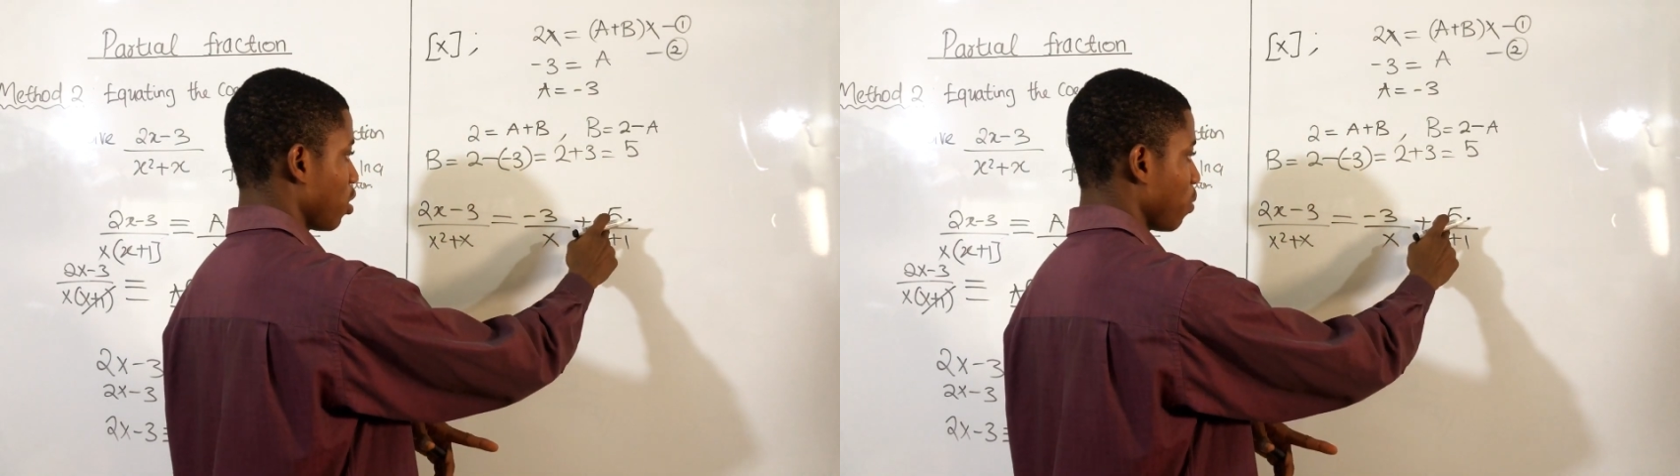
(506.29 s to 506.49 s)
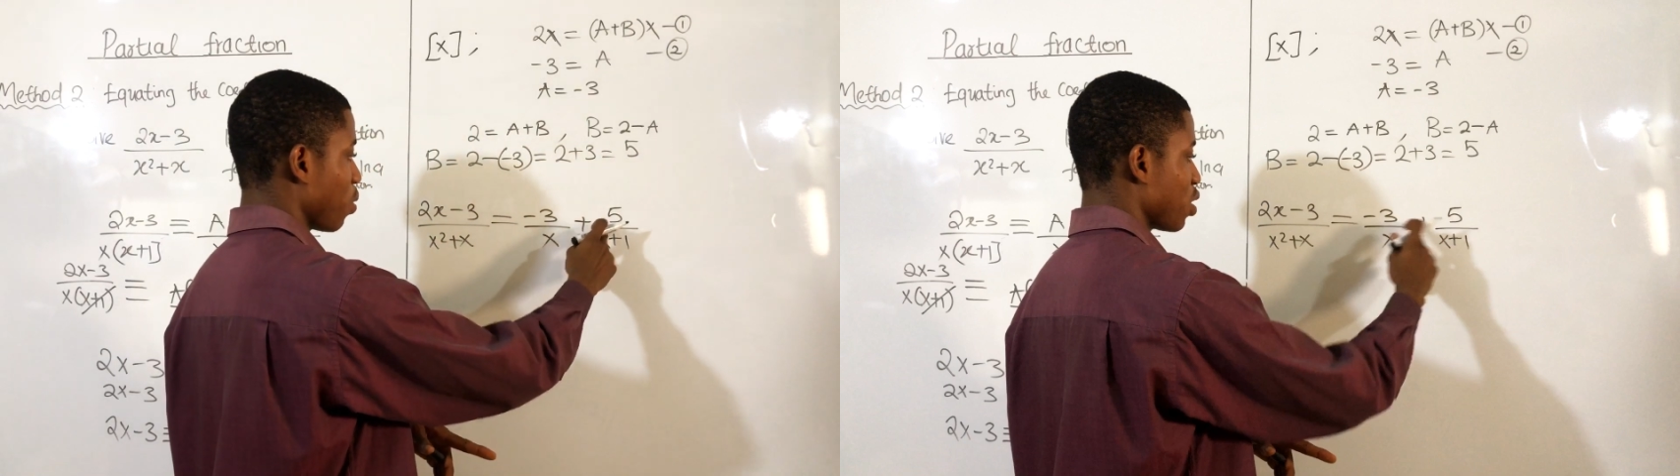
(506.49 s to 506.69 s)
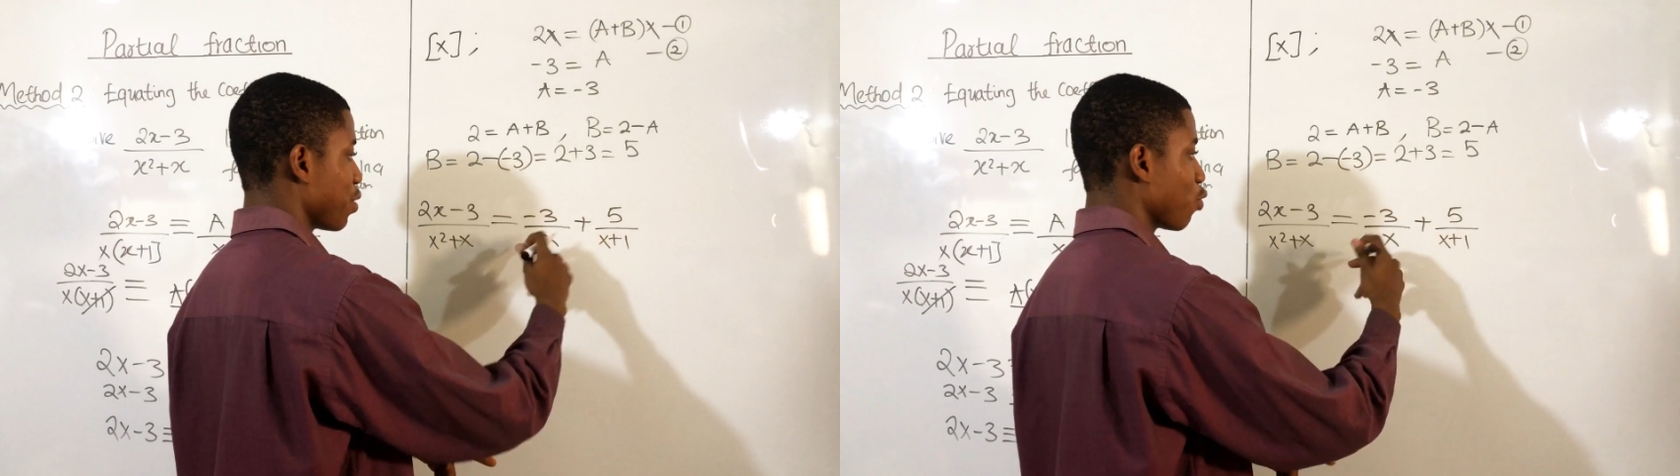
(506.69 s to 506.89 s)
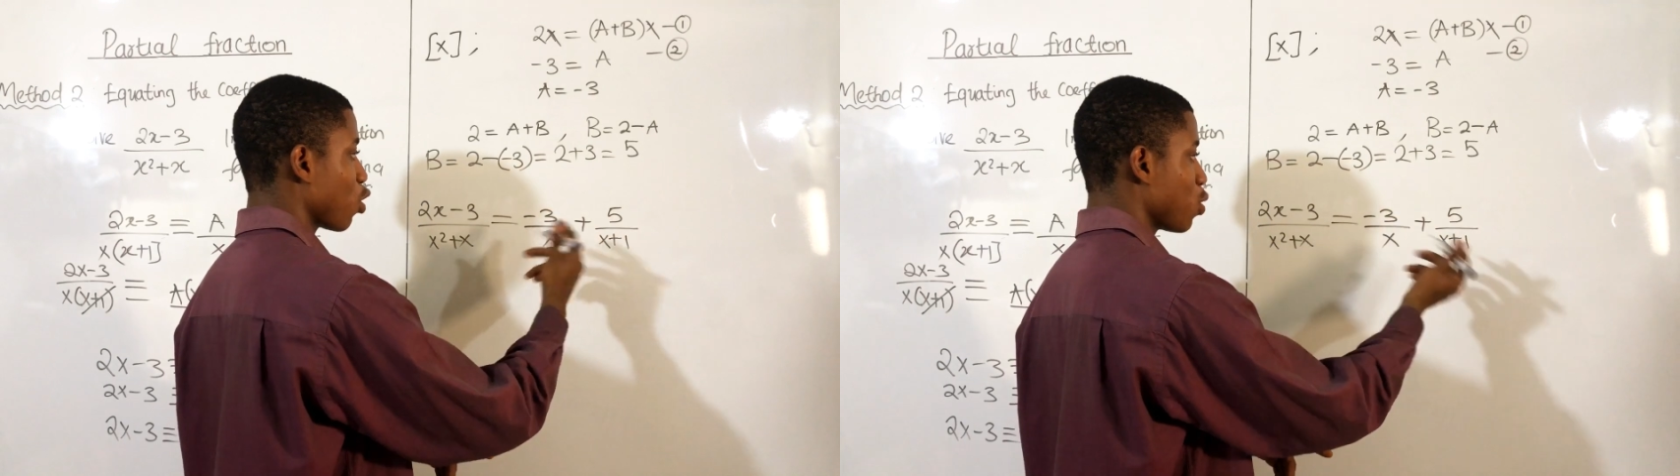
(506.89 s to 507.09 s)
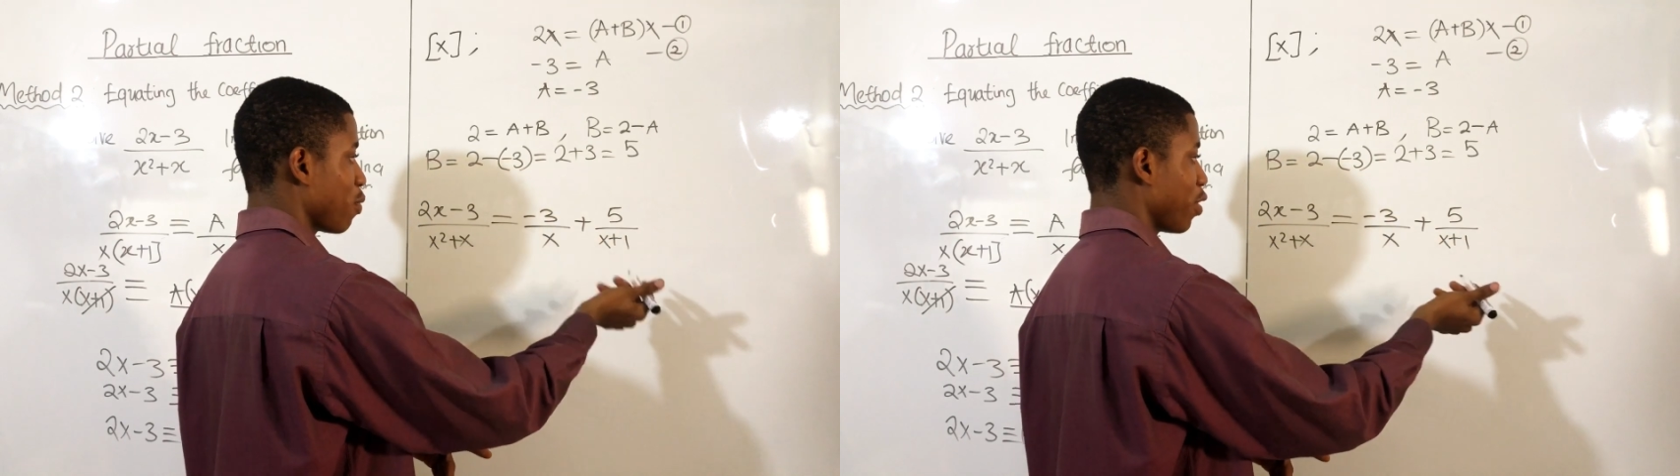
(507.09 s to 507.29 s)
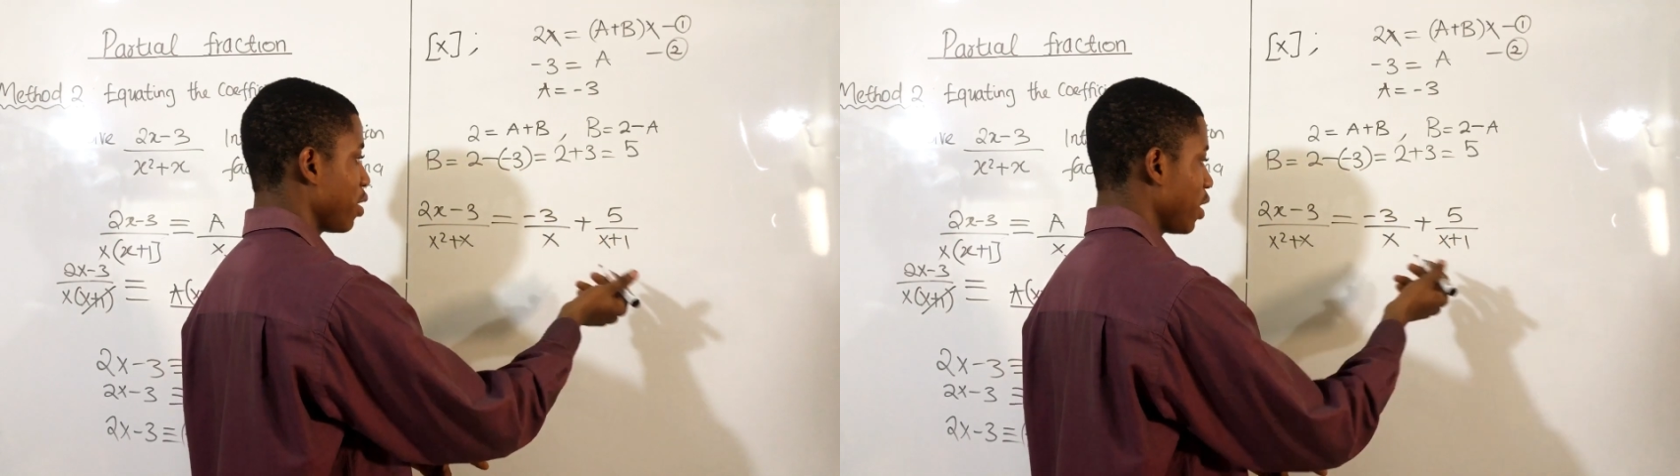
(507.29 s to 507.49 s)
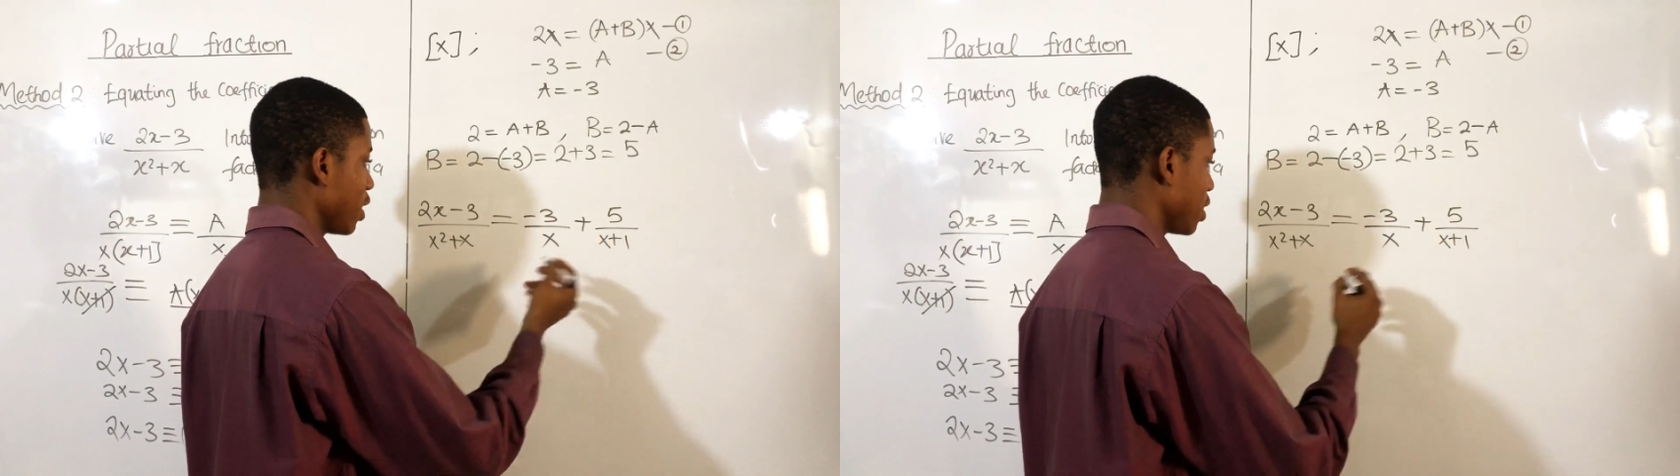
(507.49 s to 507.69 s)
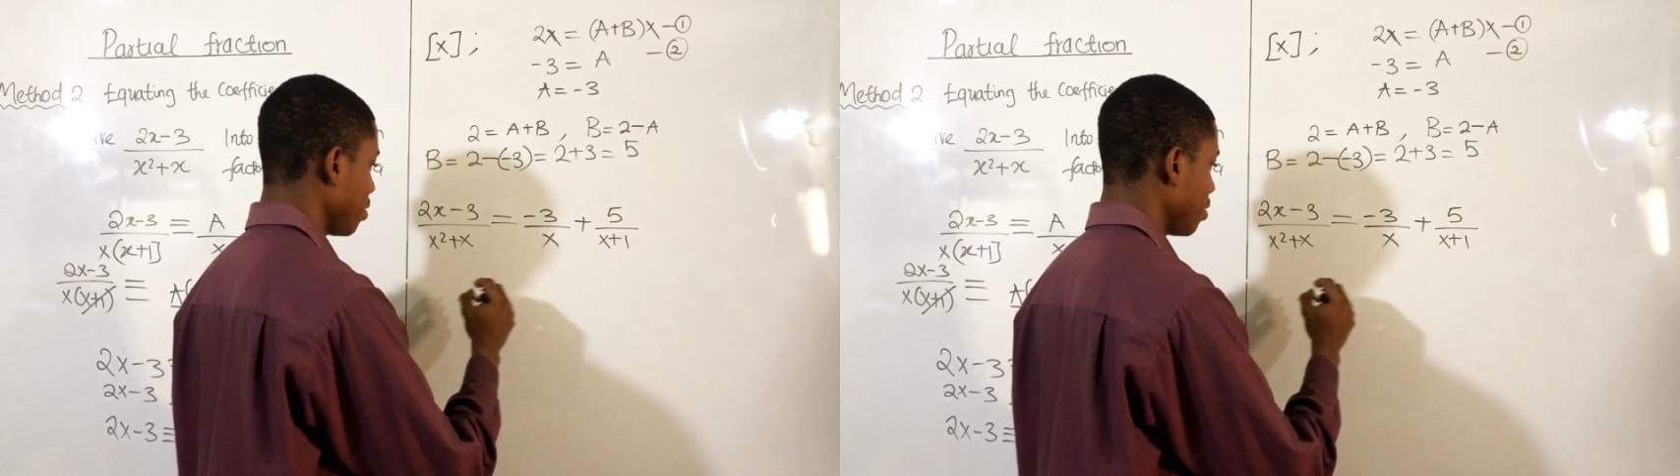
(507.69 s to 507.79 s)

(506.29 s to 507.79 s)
the positive will come before negative.